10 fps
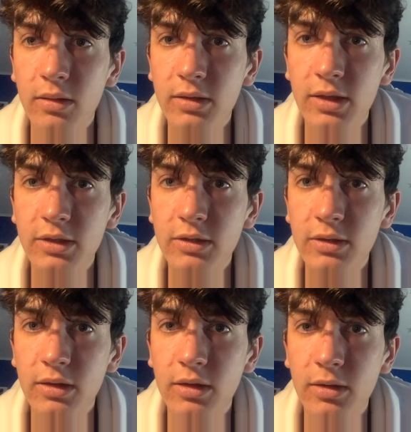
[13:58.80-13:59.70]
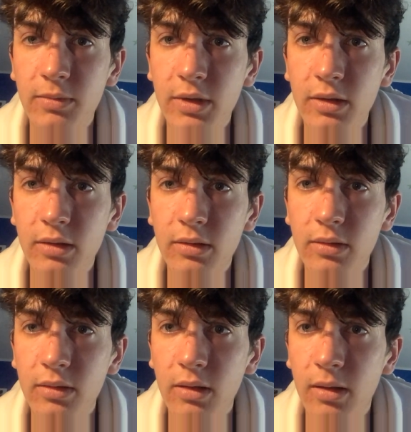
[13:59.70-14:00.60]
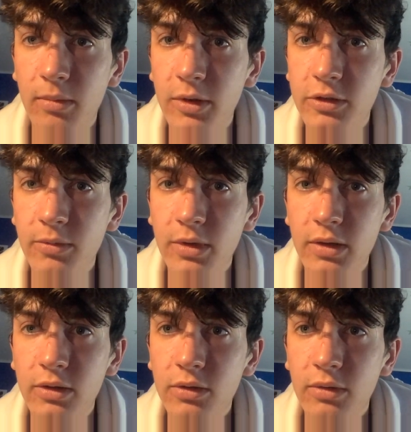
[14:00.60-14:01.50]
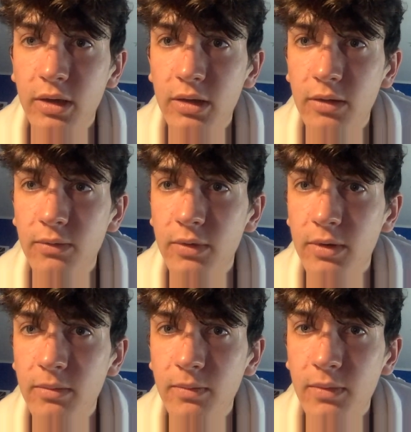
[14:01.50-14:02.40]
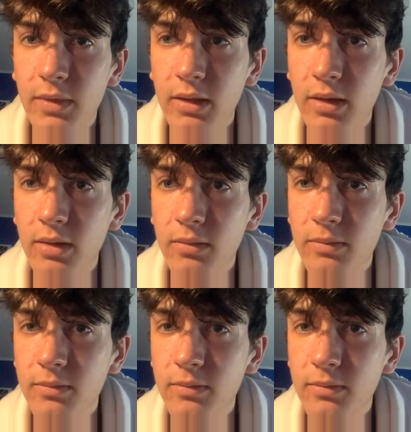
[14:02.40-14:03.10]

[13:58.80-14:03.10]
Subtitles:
This could be attributed to a different thing.